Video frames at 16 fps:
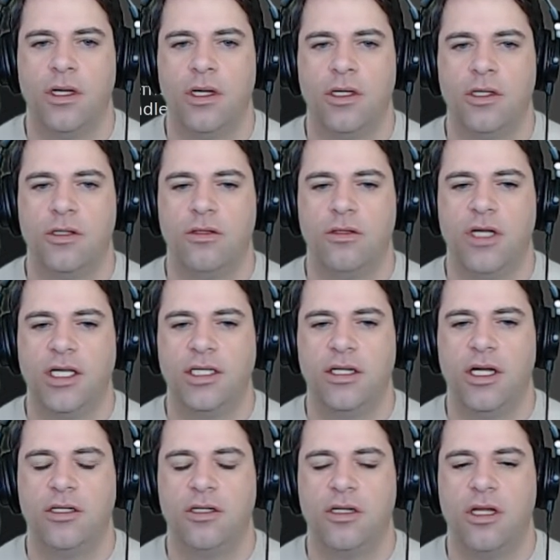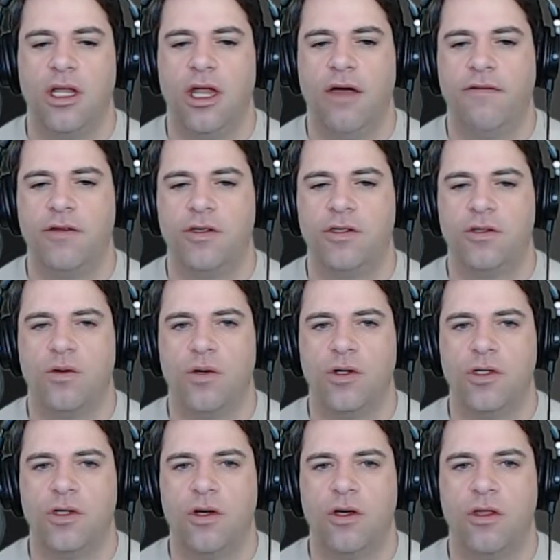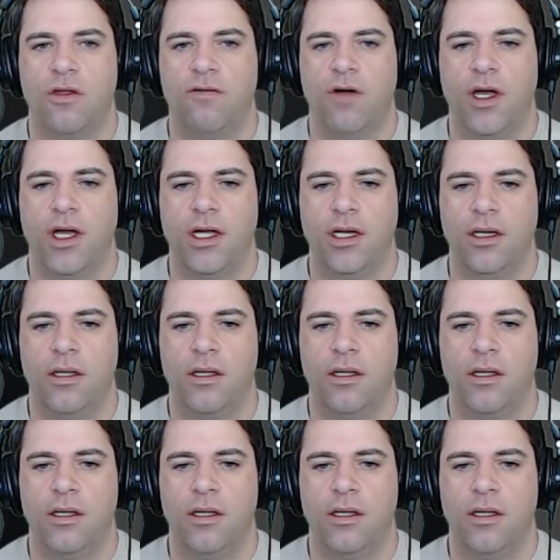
So destination on the left, source on the right.